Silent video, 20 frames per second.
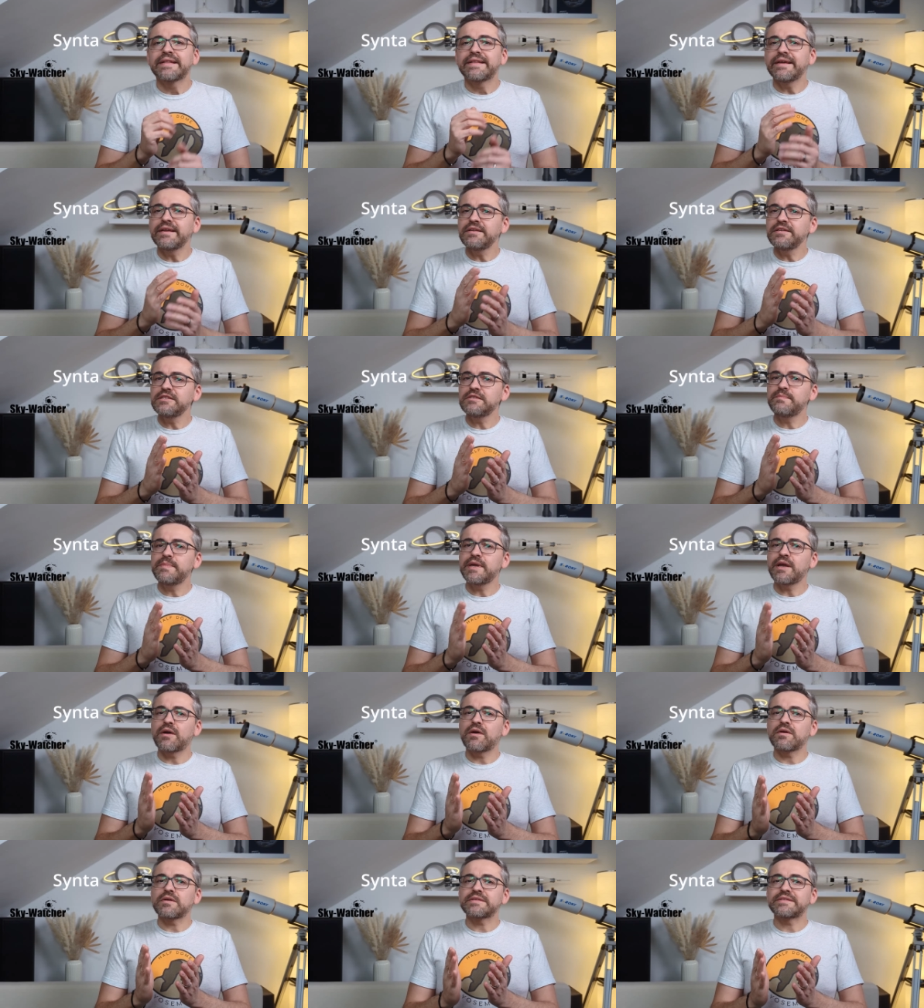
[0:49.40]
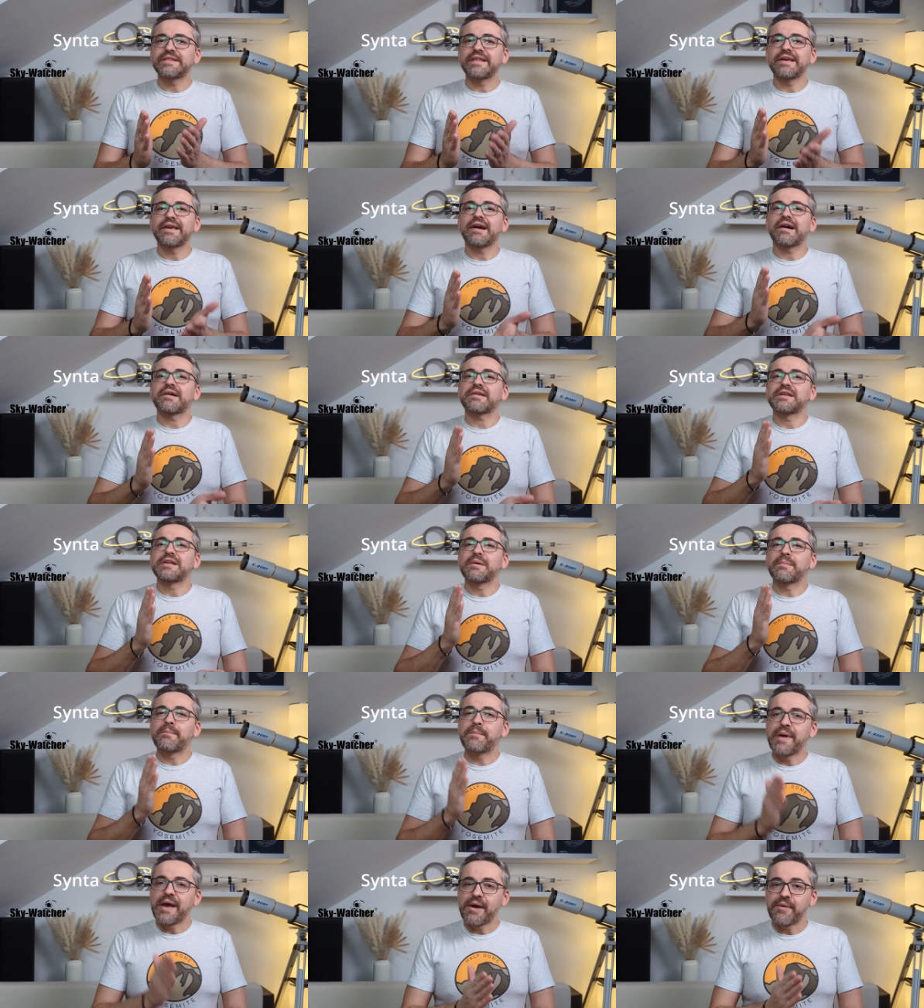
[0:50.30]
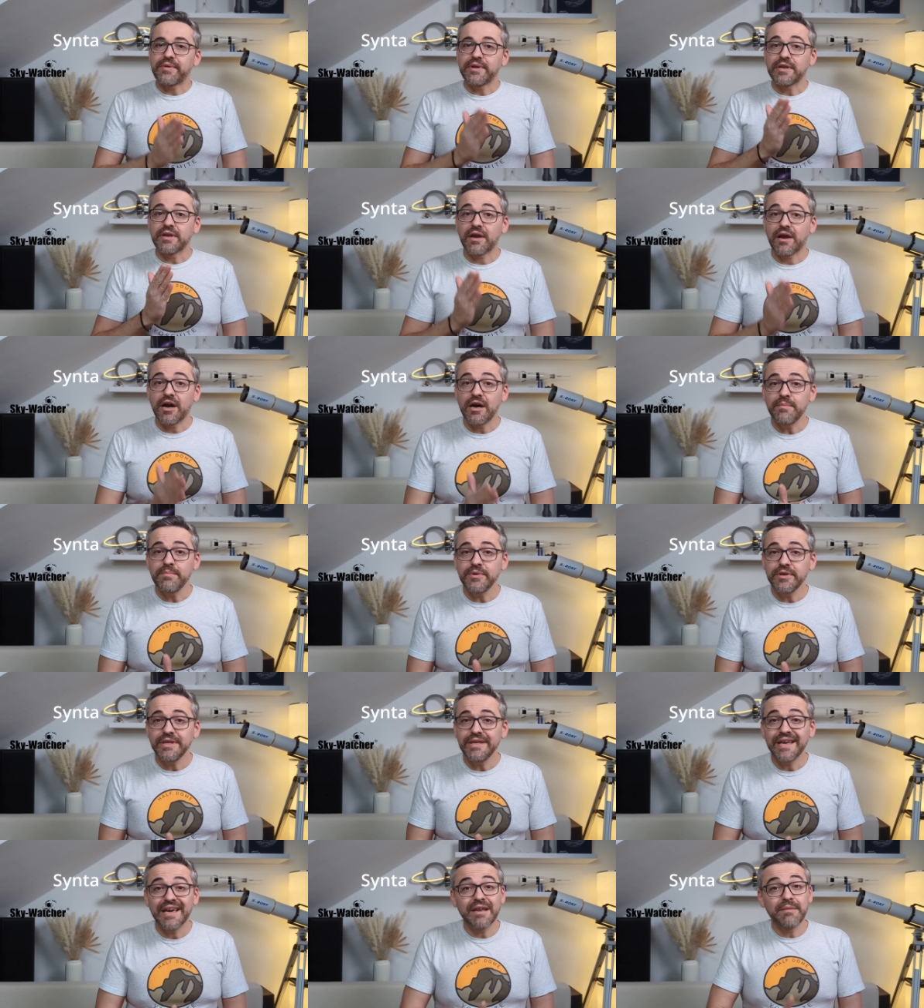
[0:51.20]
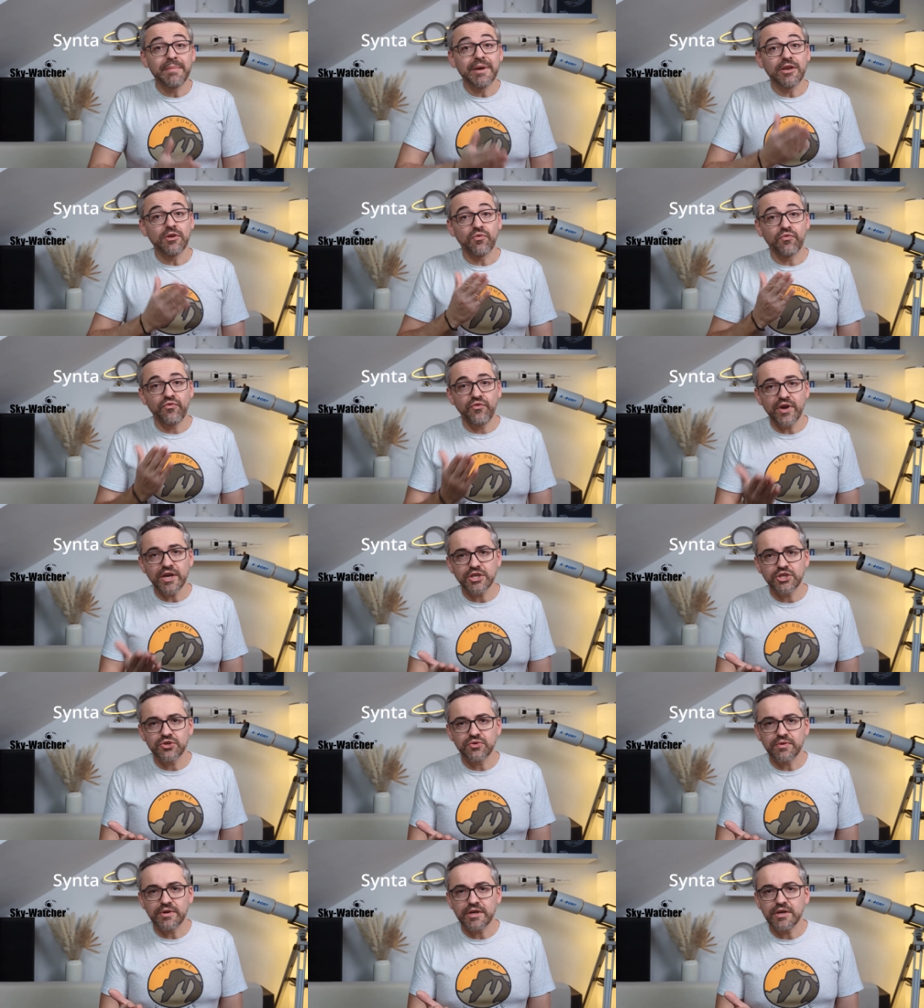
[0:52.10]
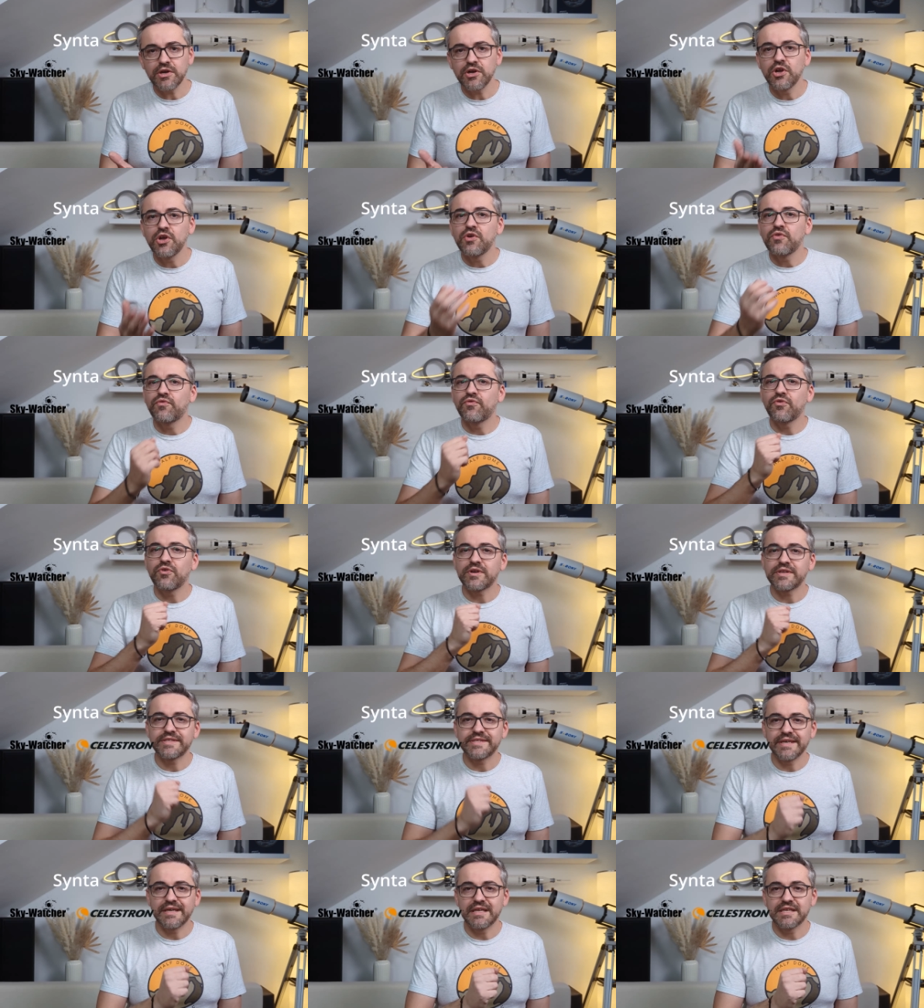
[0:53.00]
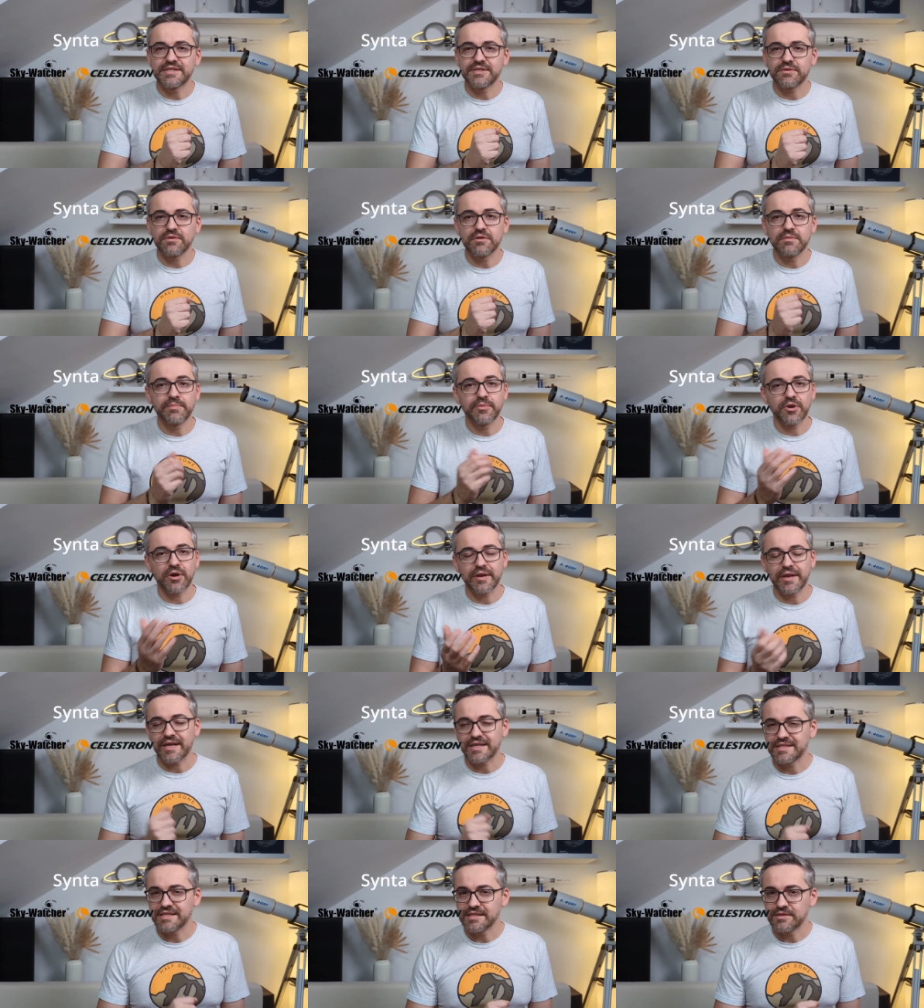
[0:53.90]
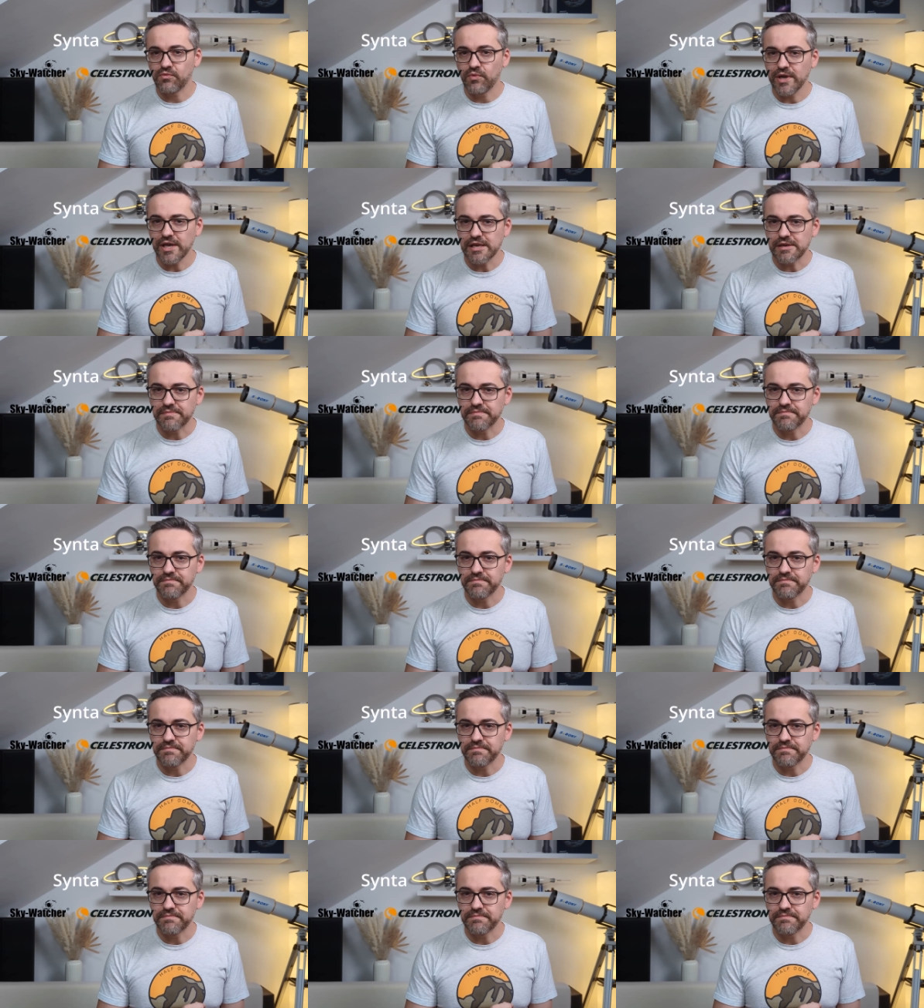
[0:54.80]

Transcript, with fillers: That is because they are the parent company and manufacturer for Celestron products as well.